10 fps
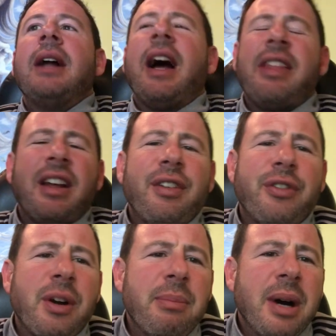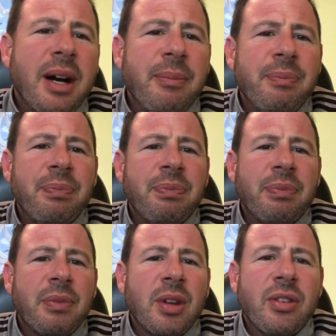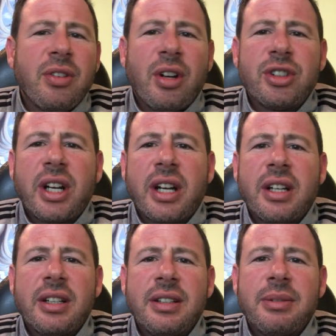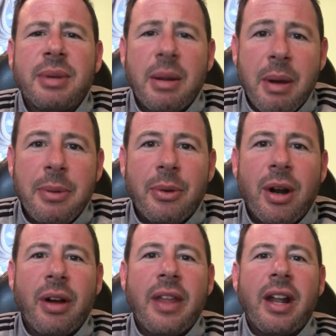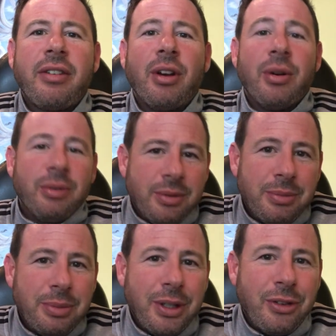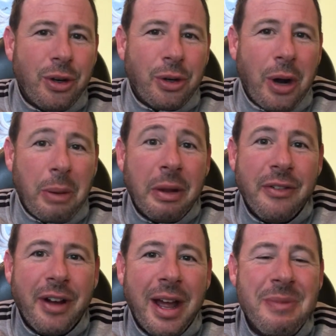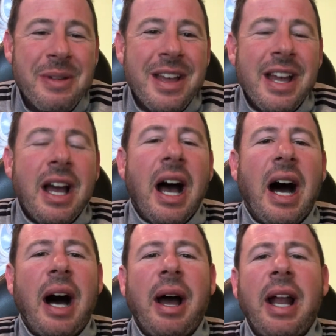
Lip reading: I think it's from Star Trek, but I might be wrong on that. So please don't correct me if I am.